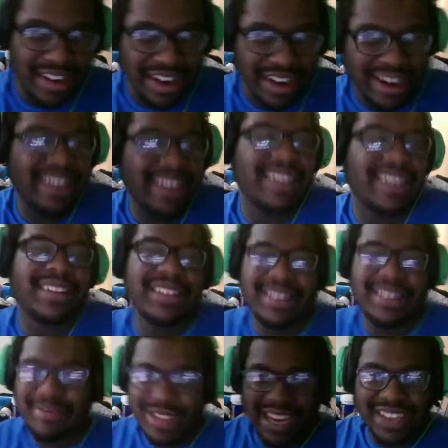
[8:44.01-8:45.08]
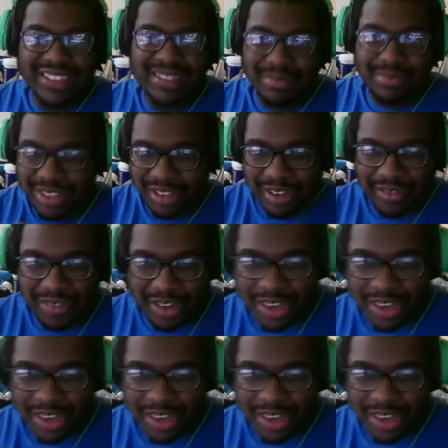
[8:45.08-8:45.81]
All right, we got some stuff here.